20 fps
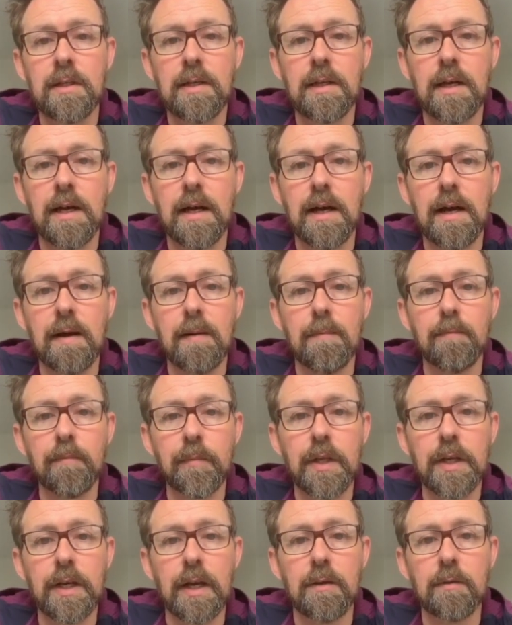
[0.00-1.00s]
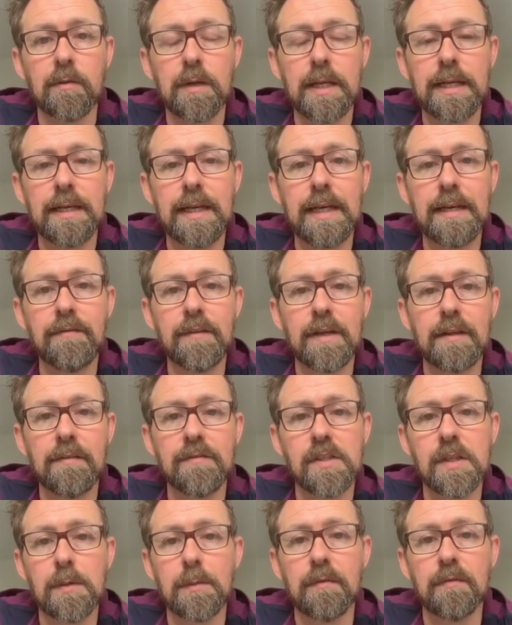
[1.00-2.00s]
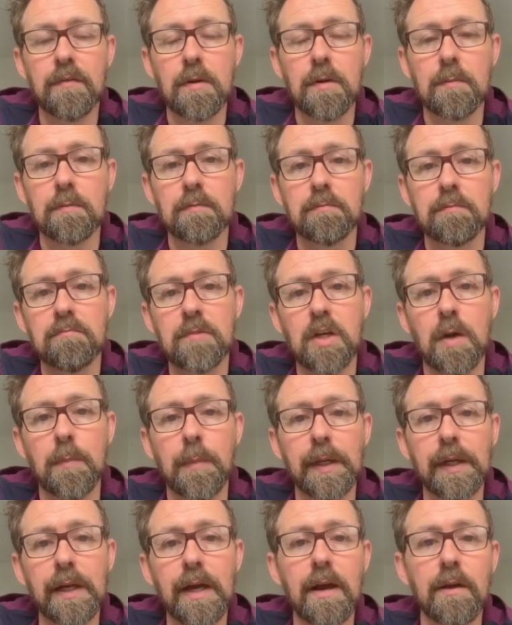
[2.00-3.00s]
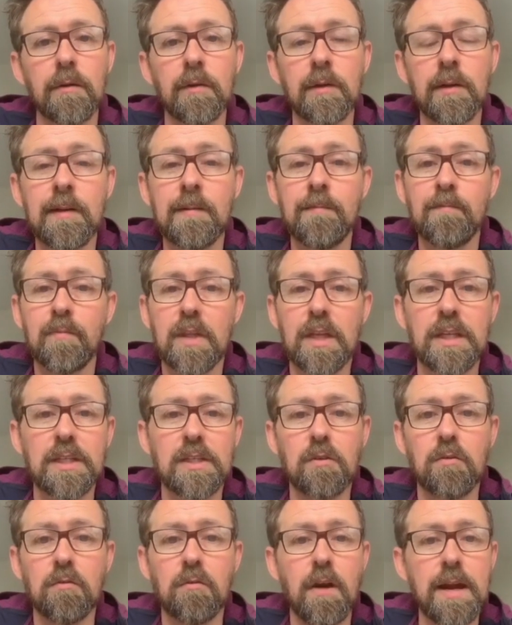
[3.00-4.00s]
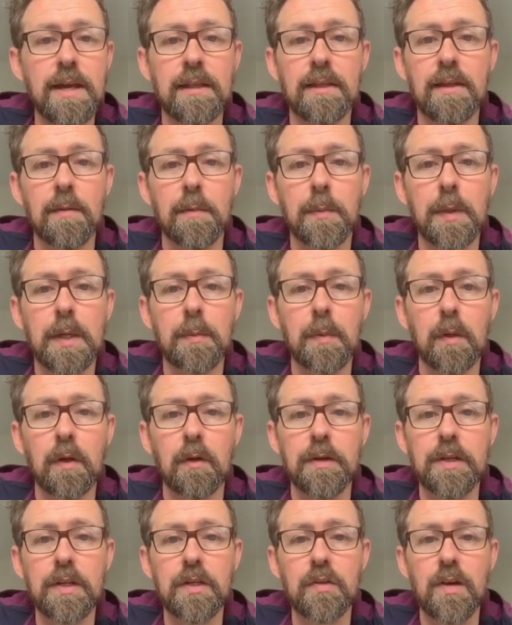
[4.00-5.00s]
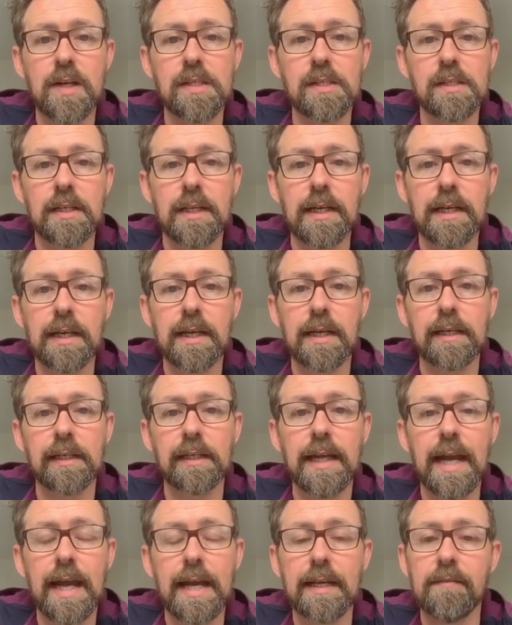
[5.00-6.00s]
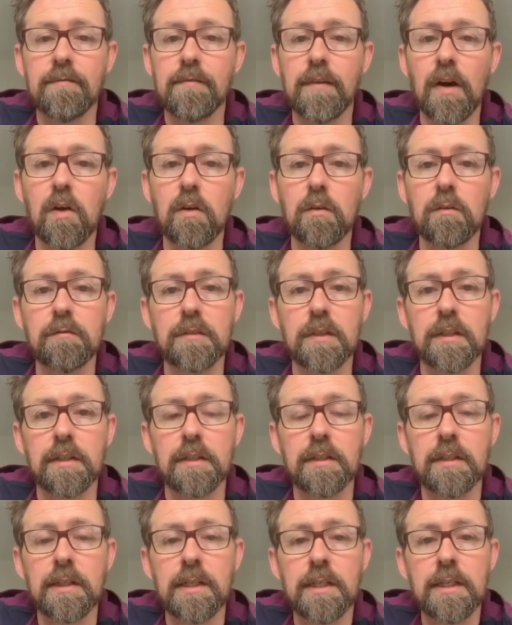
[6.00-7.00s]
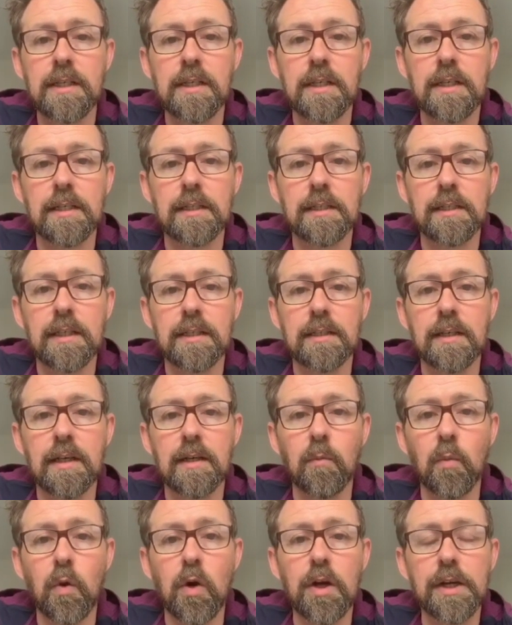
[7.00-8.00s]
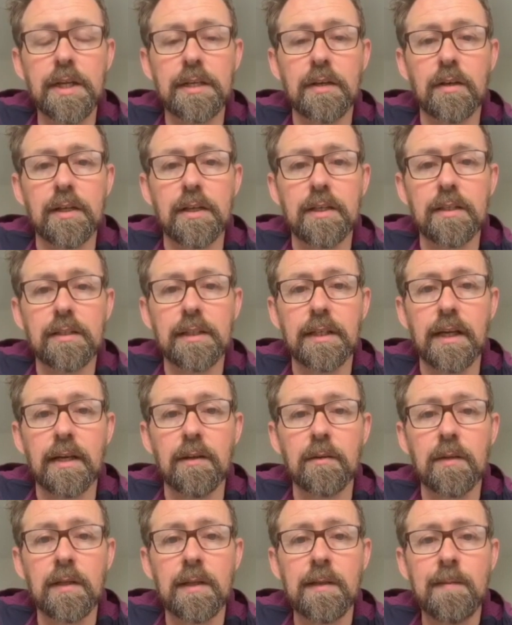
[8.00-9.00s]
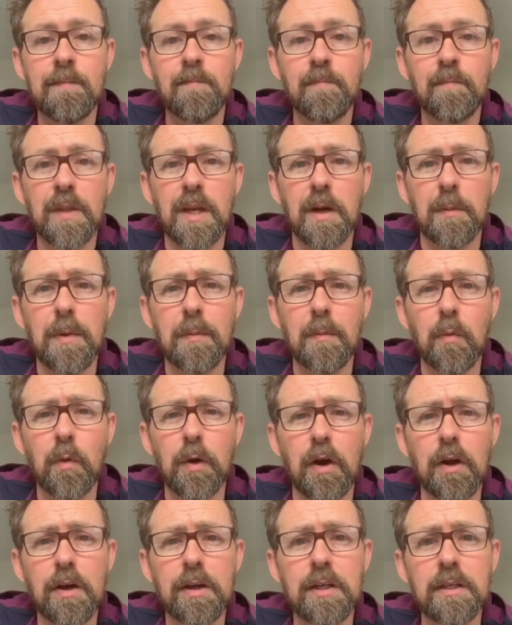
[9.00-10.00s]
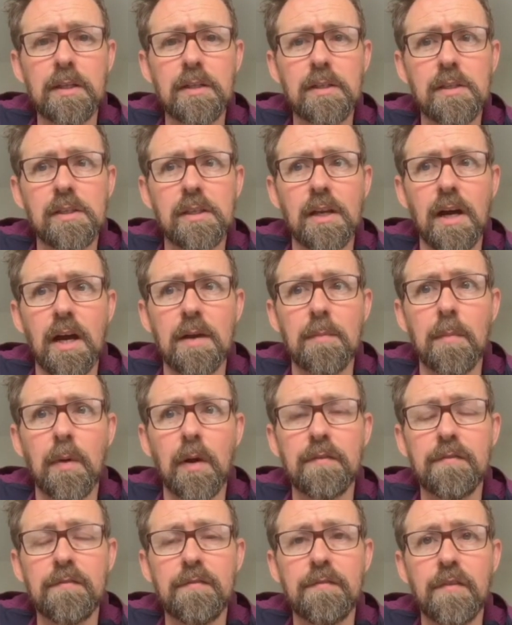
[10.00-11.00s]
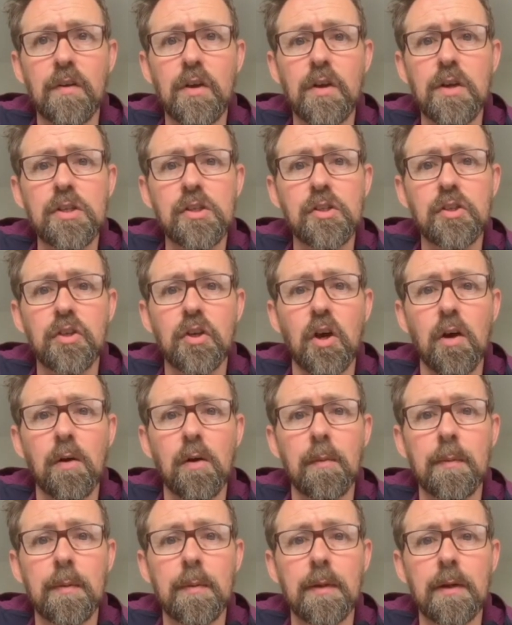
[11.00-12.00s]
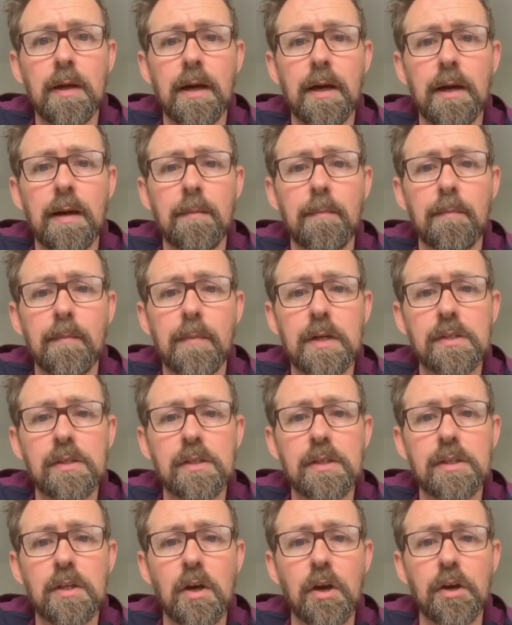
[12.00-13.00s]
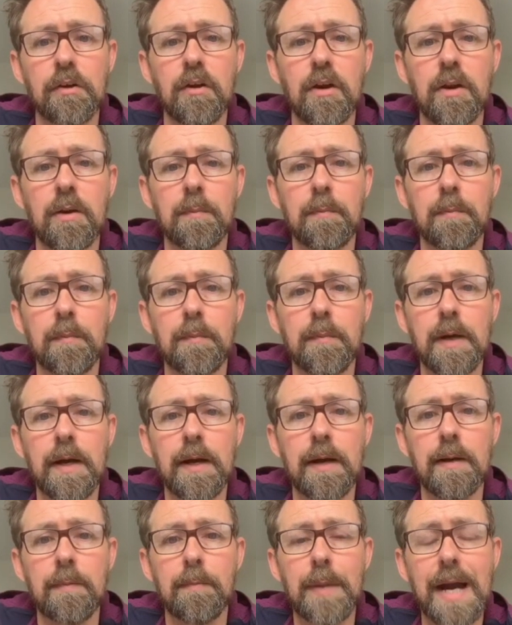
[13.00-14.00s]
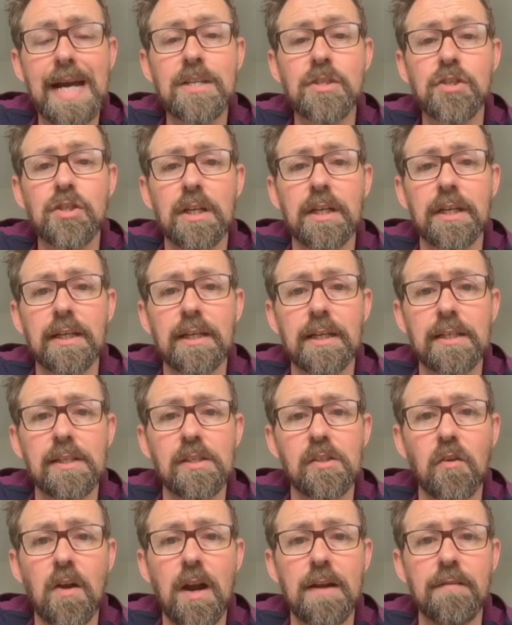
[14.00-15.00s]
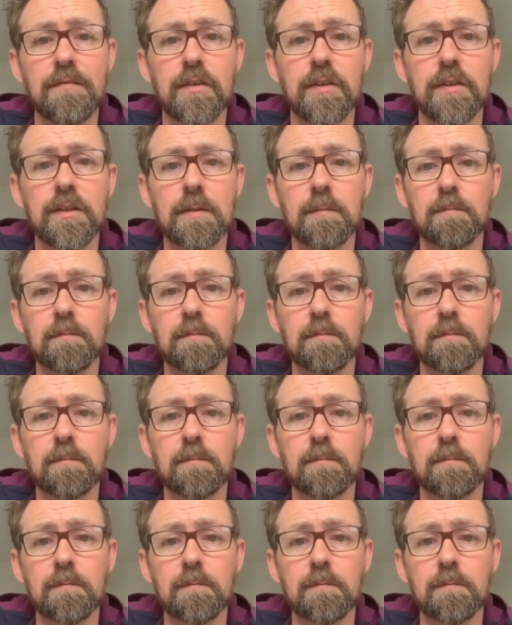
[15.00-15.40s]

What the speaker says: Even if some of them come and go, it's great that people are interested in it and getting involved and working on it. I remember when I started my first job as designer at Pashley in Stratford,